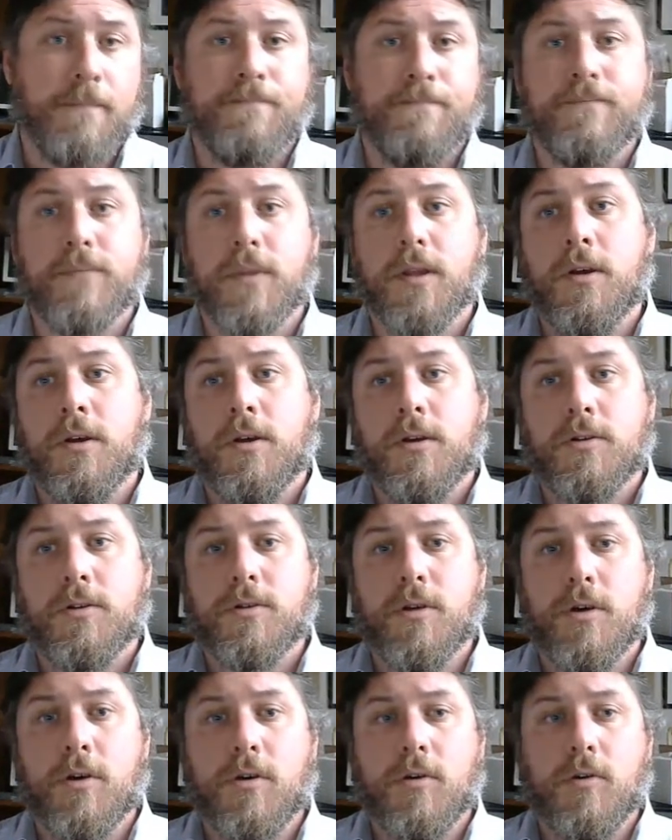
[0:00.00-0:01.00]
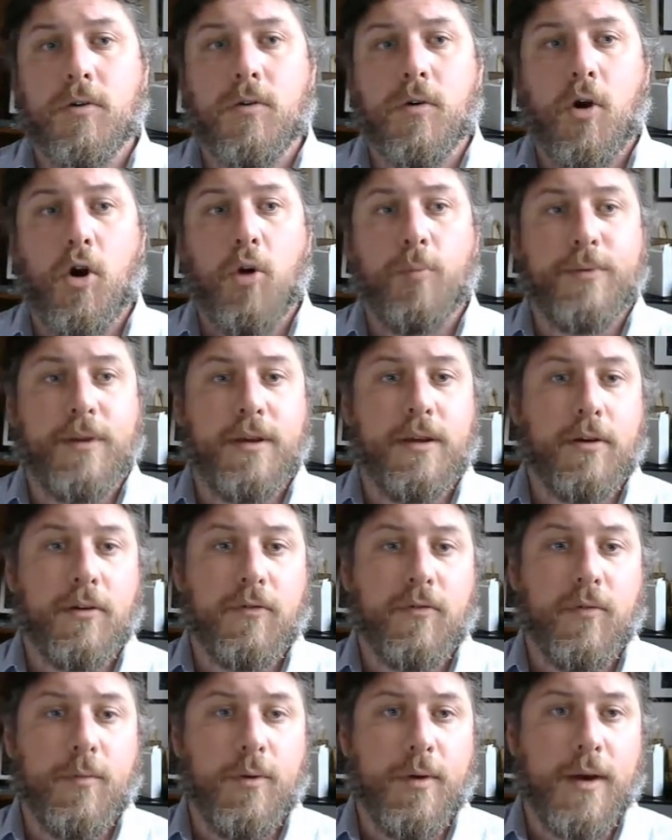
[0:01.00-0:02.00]
So hope to hear from you
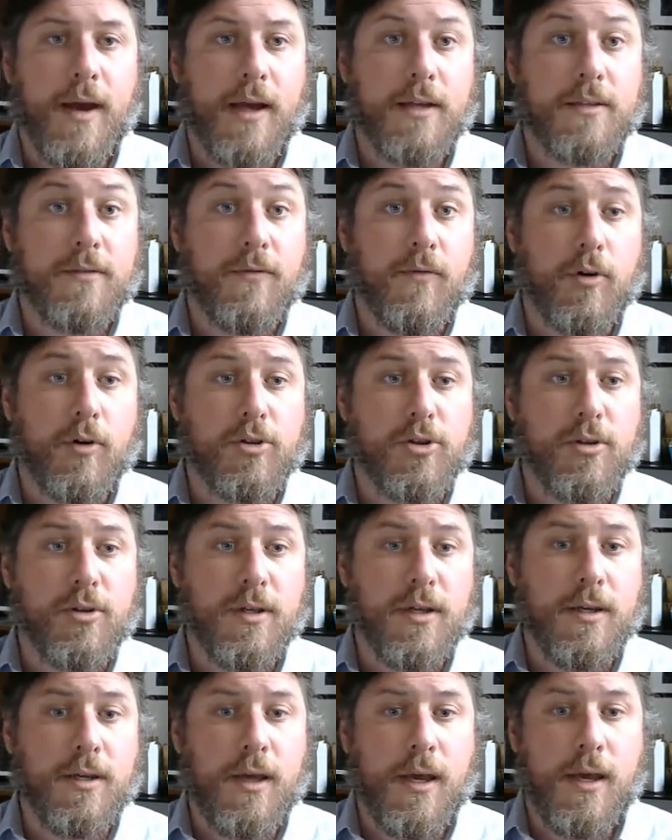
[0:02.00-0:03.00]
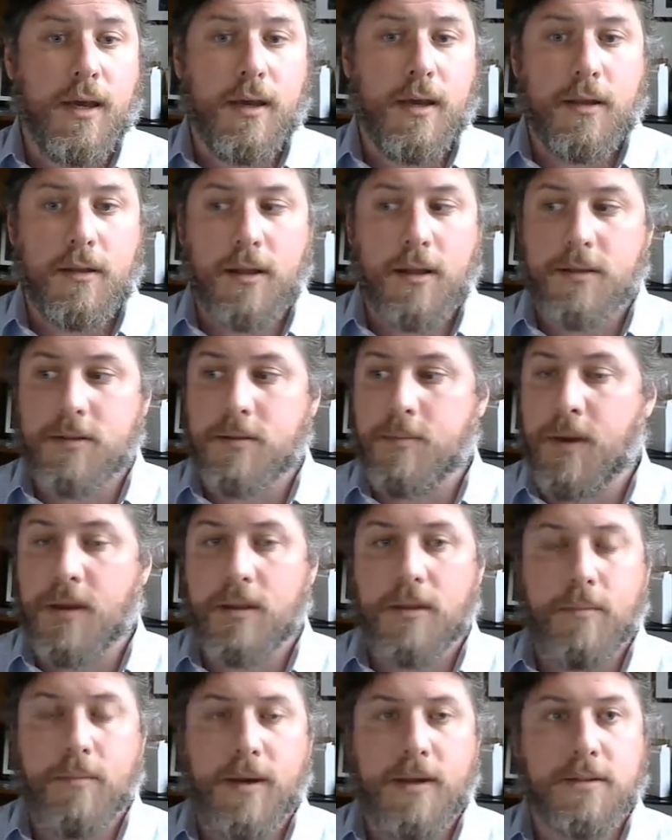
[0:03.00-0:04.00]
guys virtually, and let's make the best
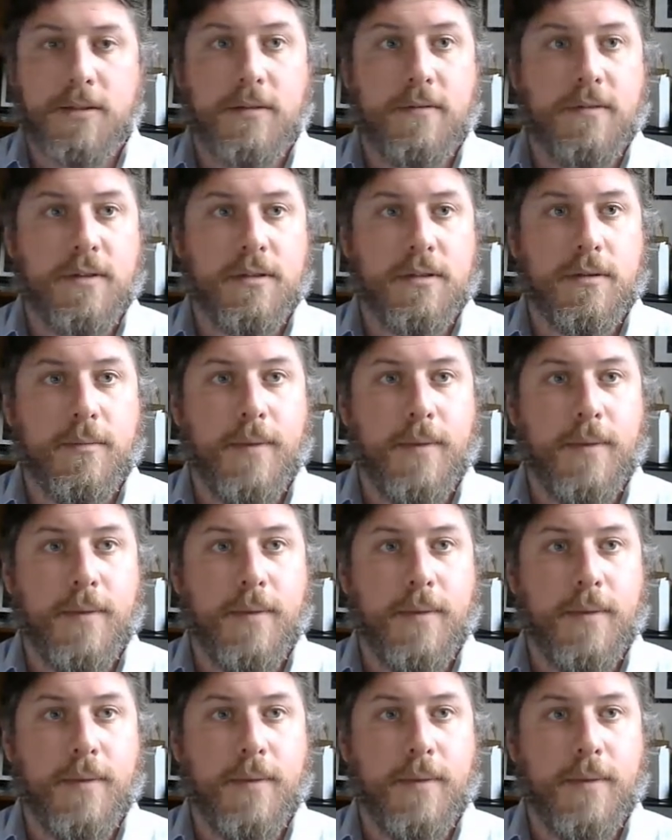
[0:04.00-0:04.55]
of this semester.